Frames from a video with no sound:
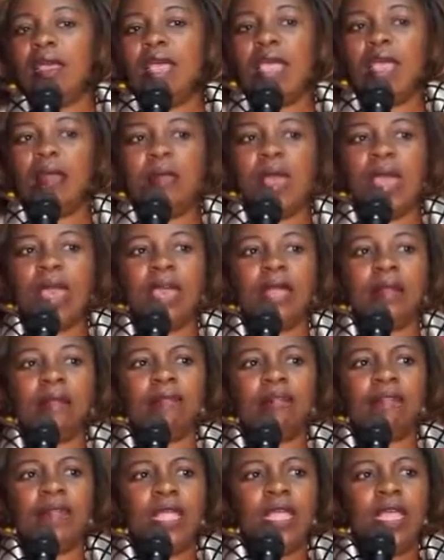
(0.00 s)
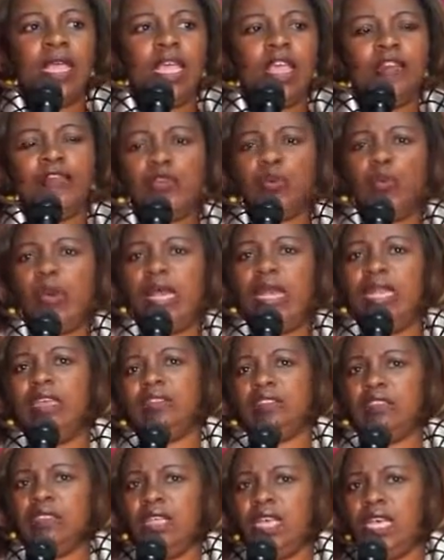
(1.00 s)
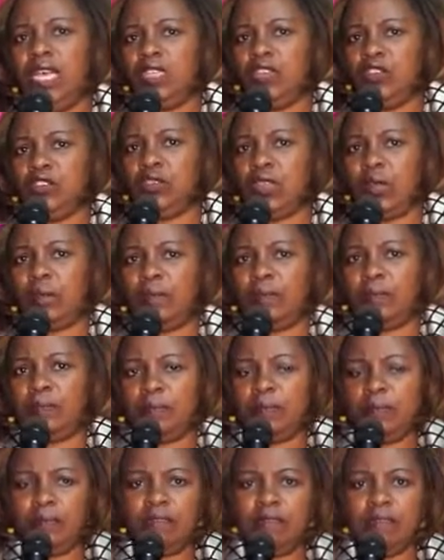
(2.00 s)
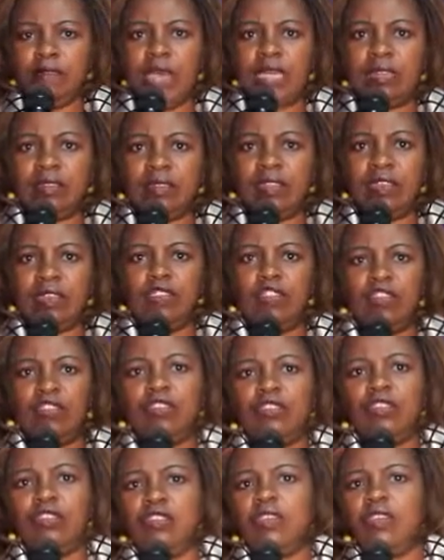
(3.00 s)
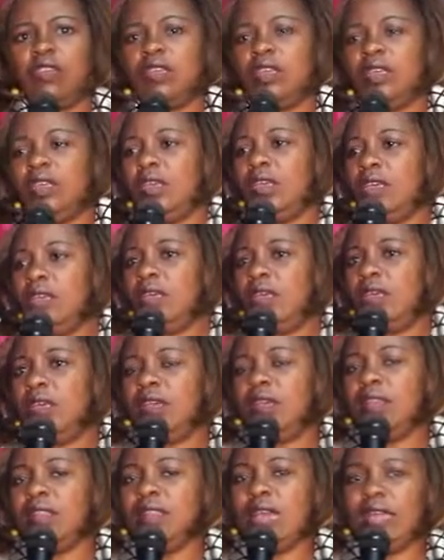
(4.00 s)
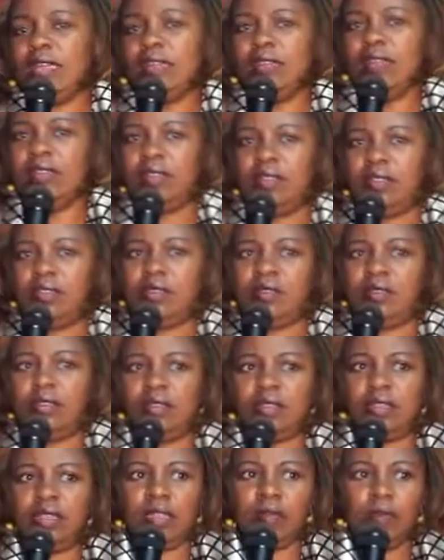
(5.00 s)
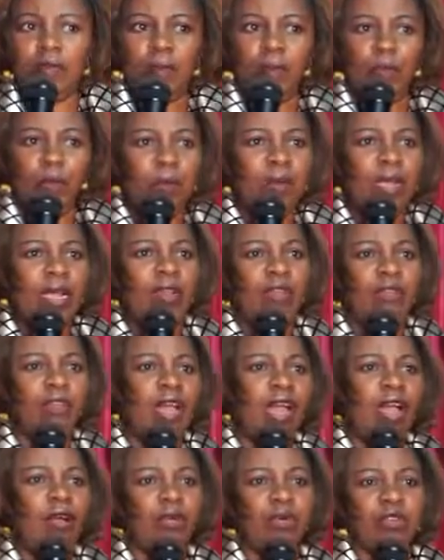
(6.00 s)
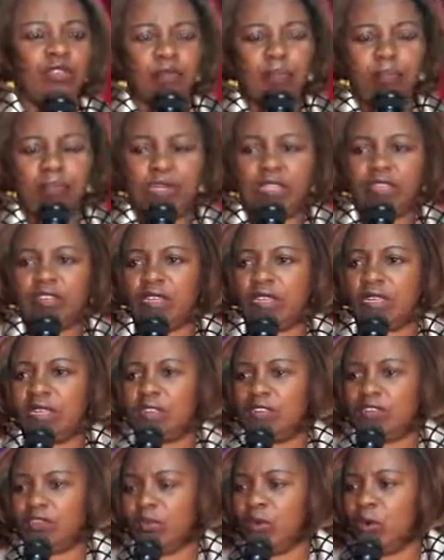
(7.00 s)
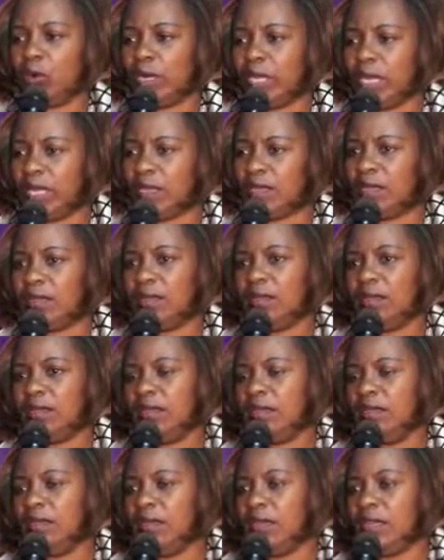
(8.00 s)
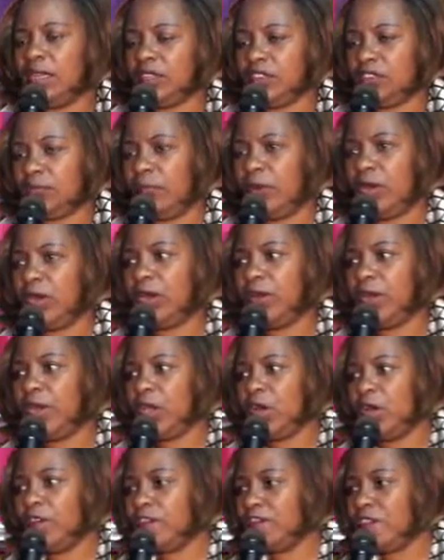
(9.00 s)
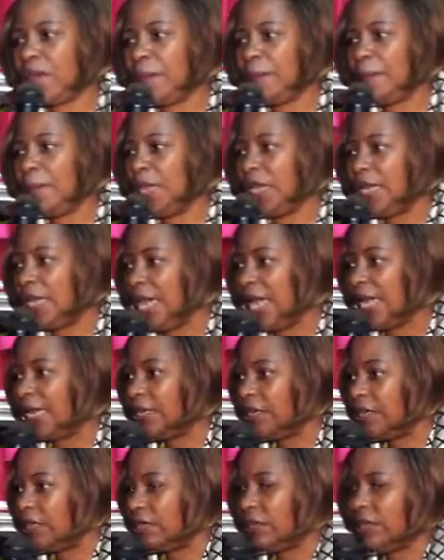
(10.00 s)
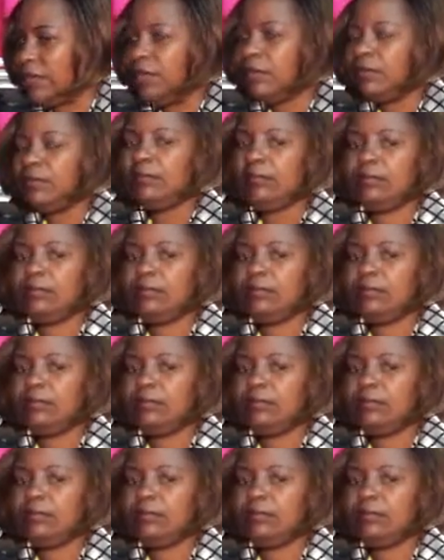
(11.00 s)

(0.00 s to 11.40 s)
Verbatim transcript: Amen. If you were listening to the message that the woman of God was preaching this morning, it is bordering on familiarity.